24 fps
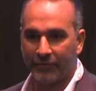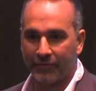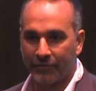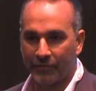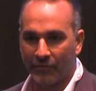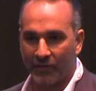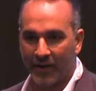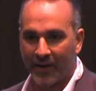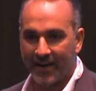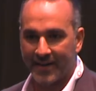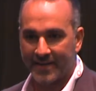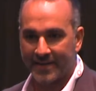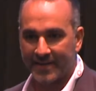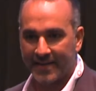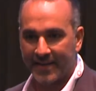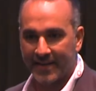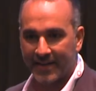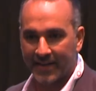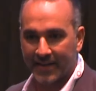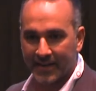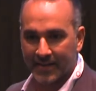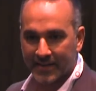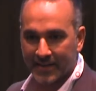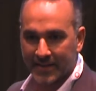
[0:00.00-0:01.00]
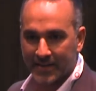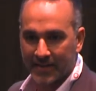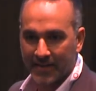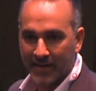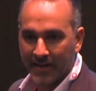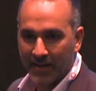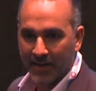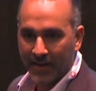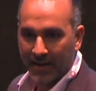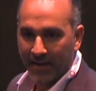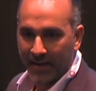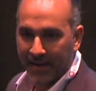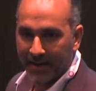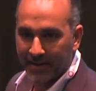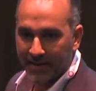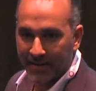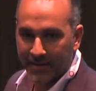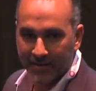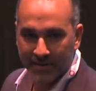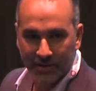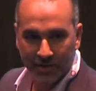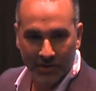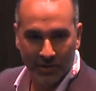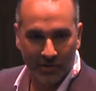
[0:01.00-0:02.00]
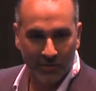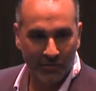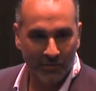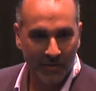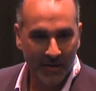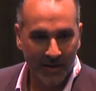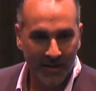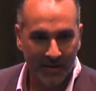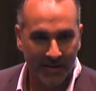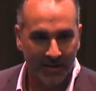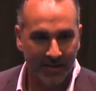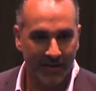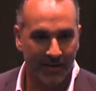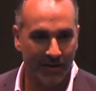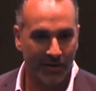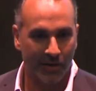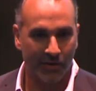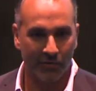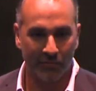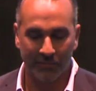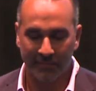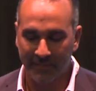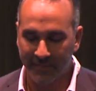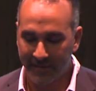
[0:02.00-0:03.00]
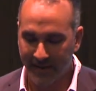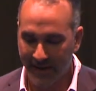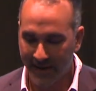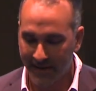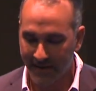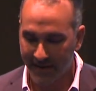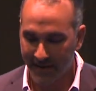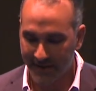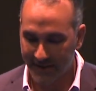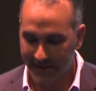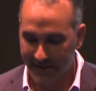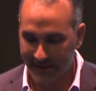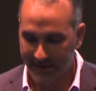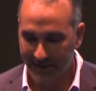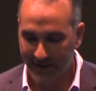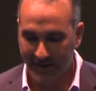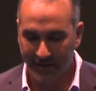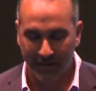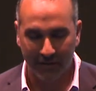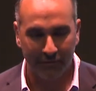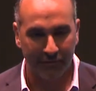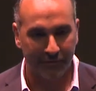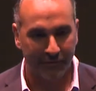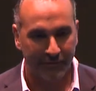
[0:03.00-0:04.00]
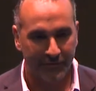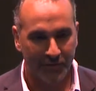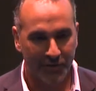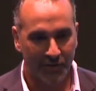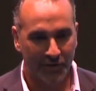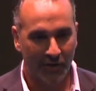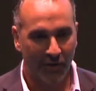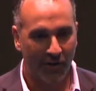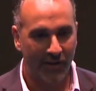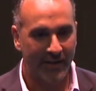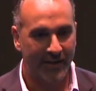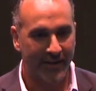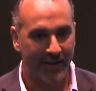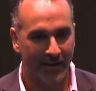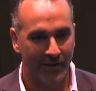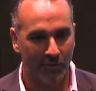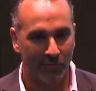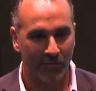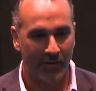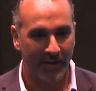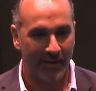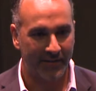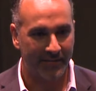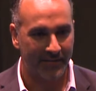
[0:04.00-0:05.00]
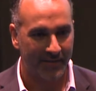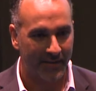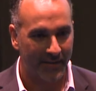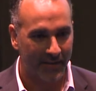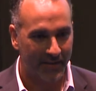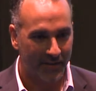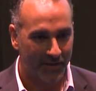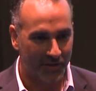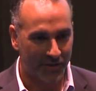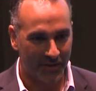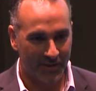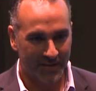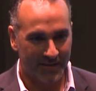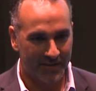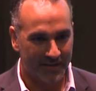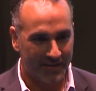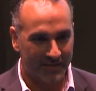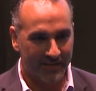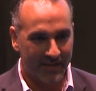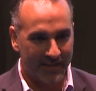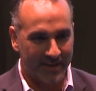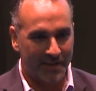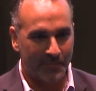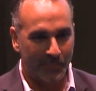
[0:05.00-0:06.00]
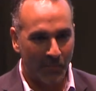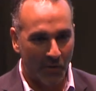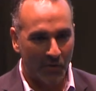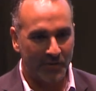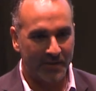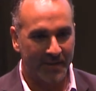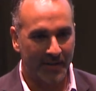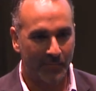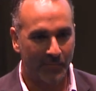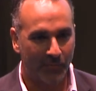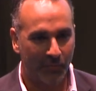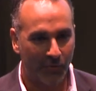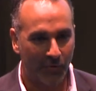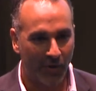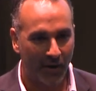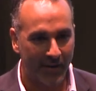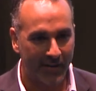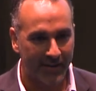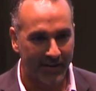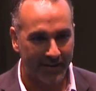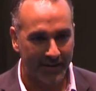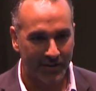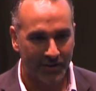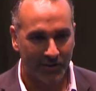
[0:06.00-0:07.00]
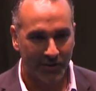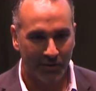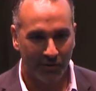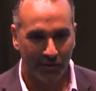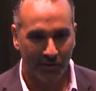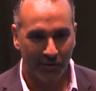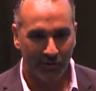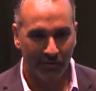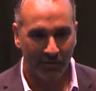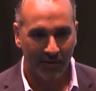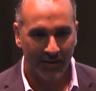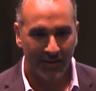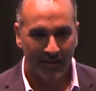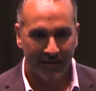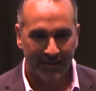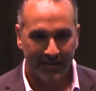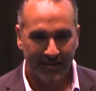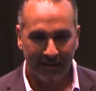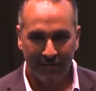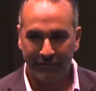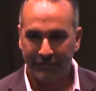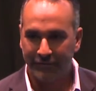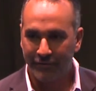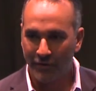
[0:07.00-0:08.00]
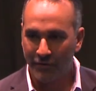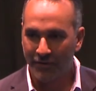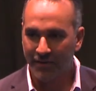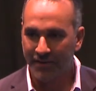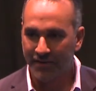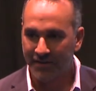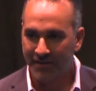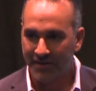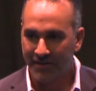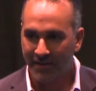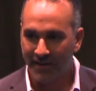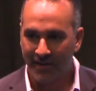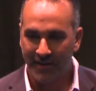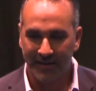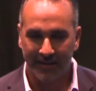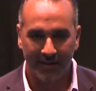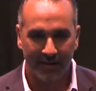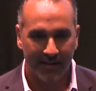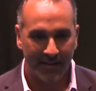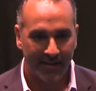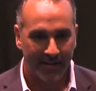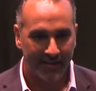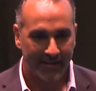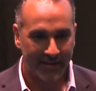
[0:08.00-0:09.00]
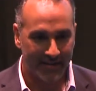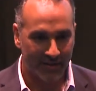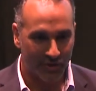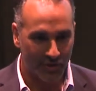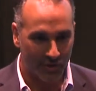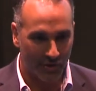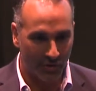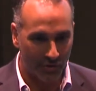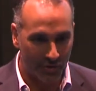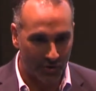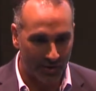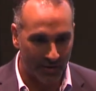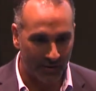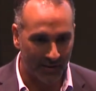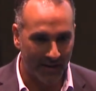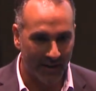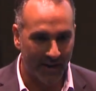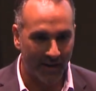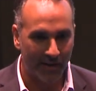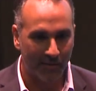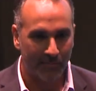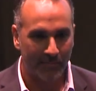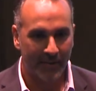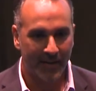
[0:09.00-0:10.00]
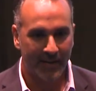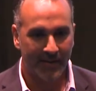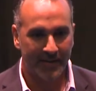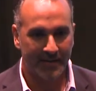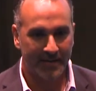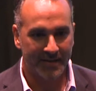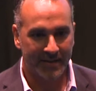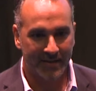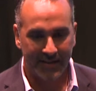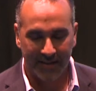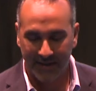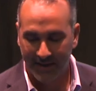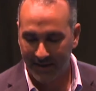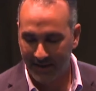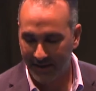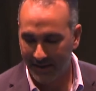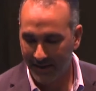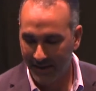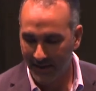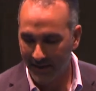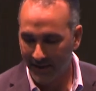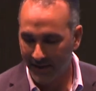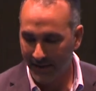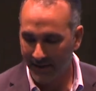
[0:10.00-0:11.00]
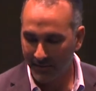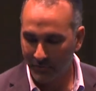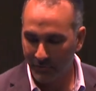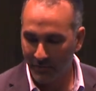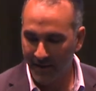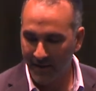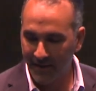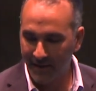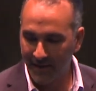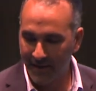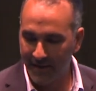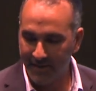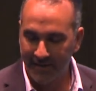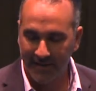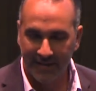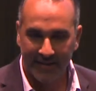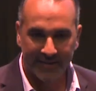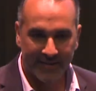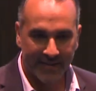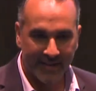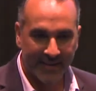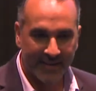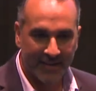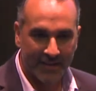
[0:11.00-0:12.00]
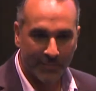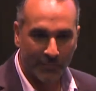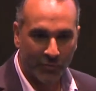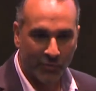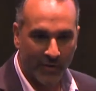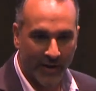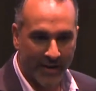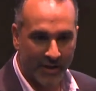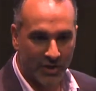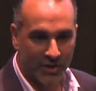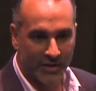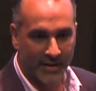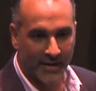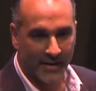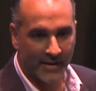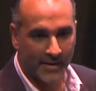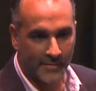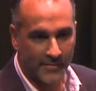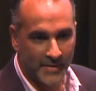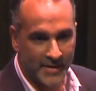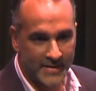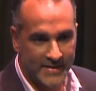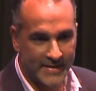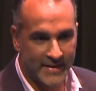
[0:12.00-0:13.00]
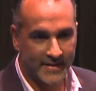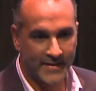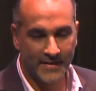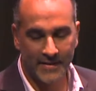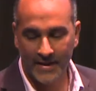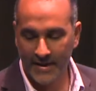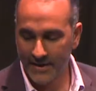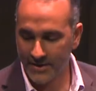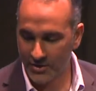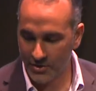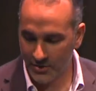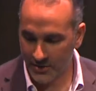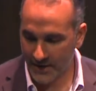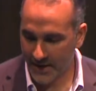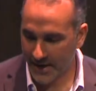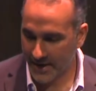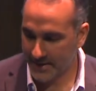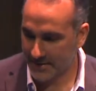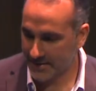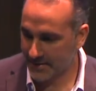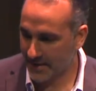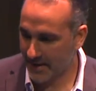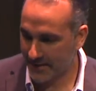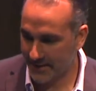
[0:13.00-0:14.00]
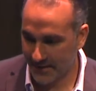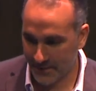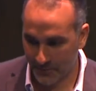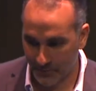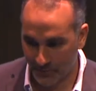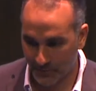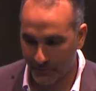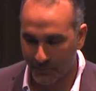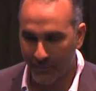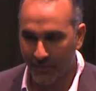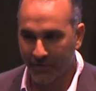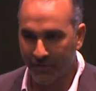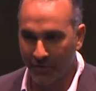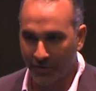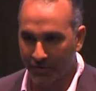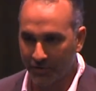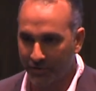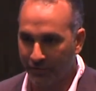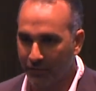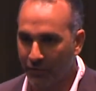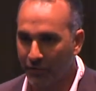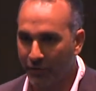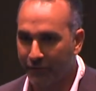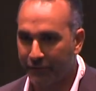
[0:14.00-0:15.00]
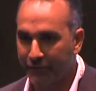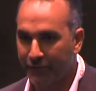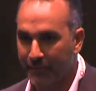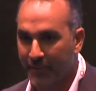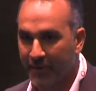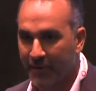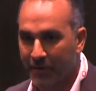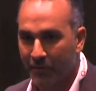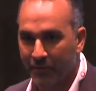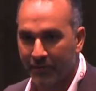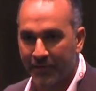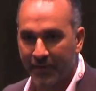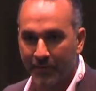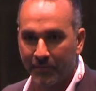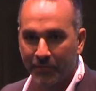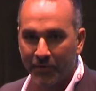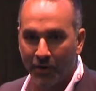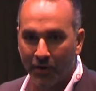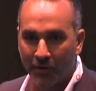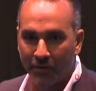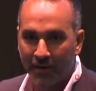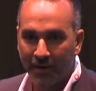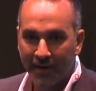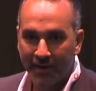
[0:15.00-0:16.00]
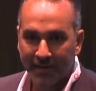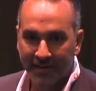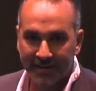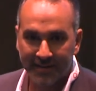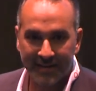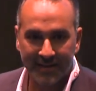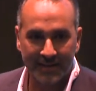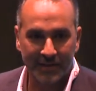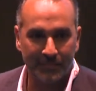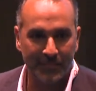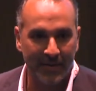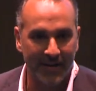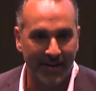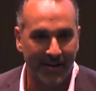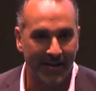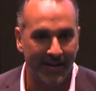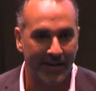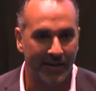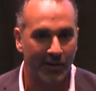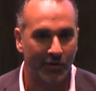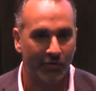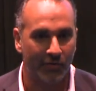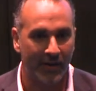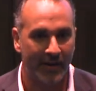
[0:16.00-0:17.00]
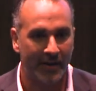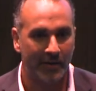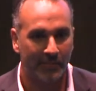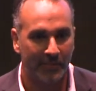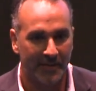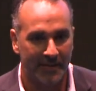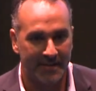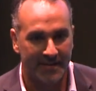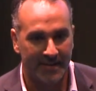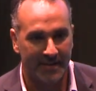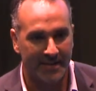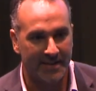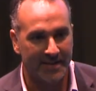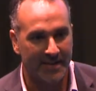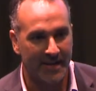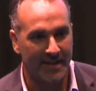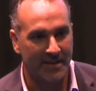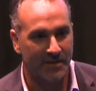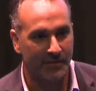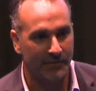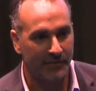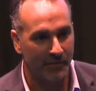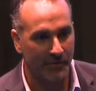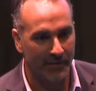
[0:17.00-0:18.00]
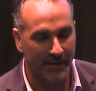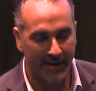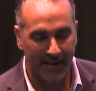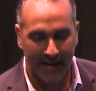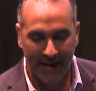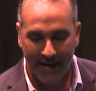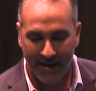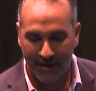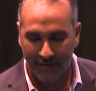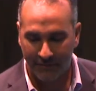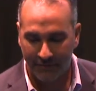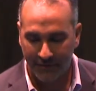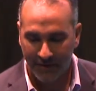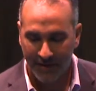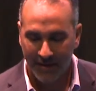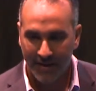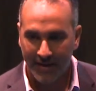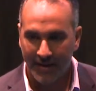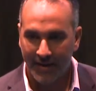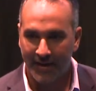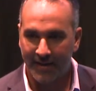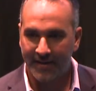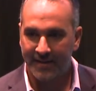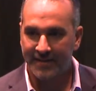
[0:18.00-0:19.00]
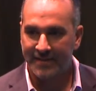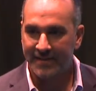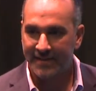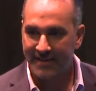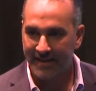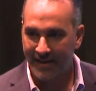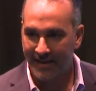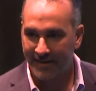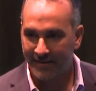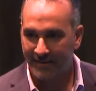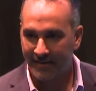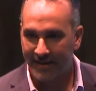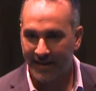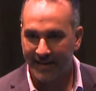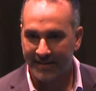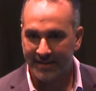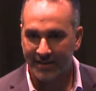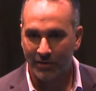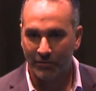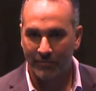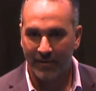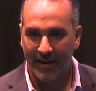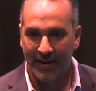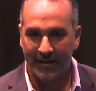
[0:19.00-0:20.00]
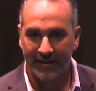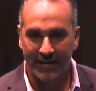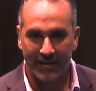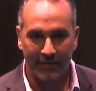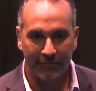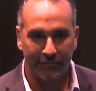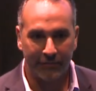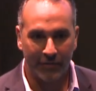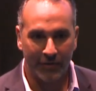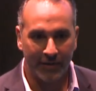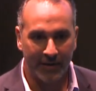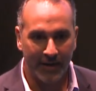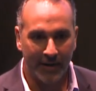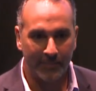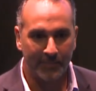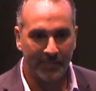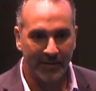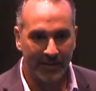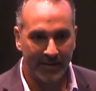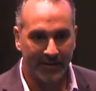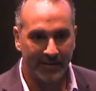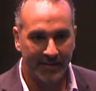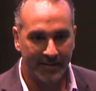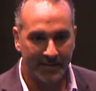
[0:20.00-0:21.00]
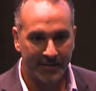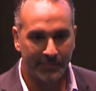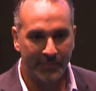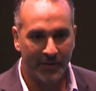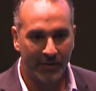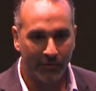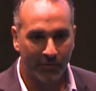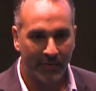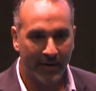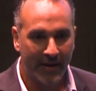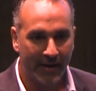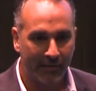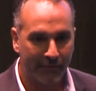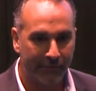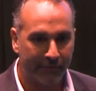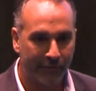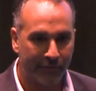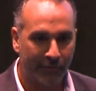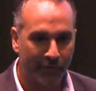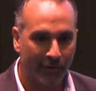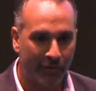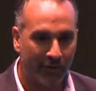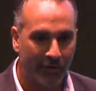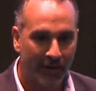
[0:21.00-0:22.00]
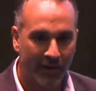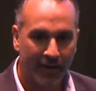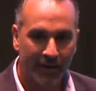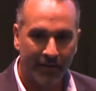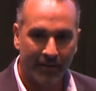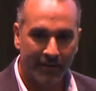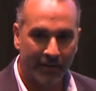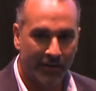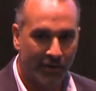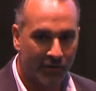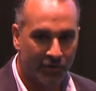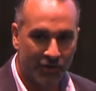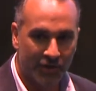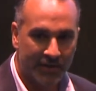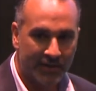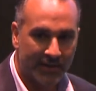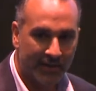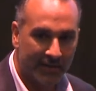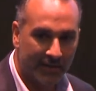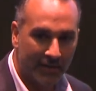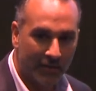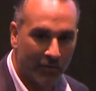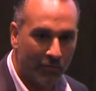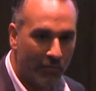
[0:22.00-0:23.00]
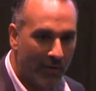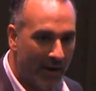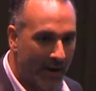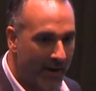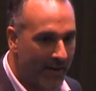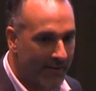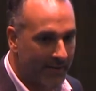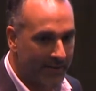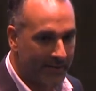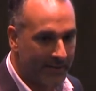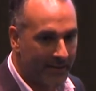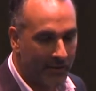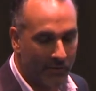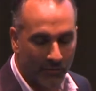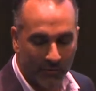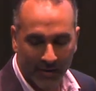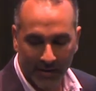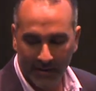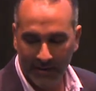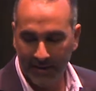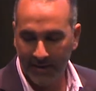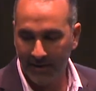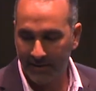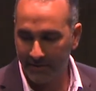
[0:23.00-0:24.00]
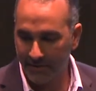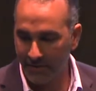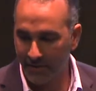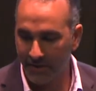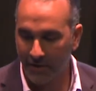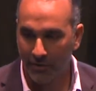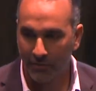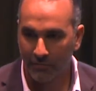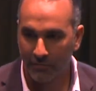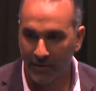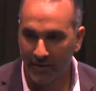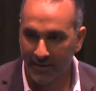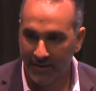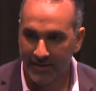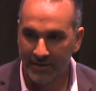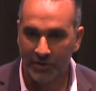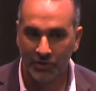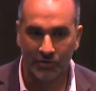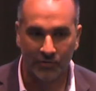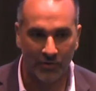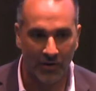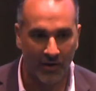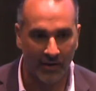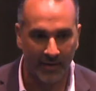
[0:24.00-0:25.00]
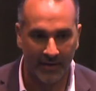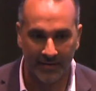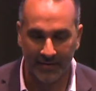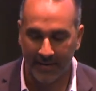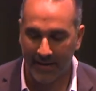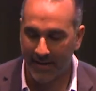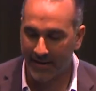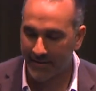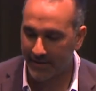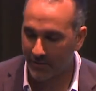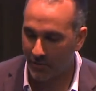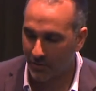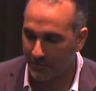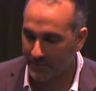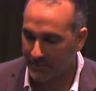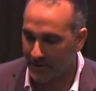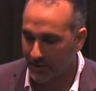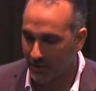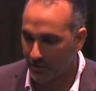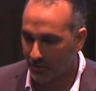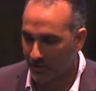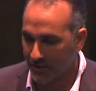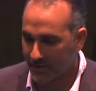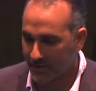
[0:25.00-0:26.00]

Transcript: for ideas. And so, they, instead of starting with just exposing products to you, they focused on the social elements, the inspiration elements. And as you guys, I think those of you who are familiar with them know, this has been incredibly successful. They have an insane Alexa ranking for a company that's been around for just a little while, and they're really strong in that home decor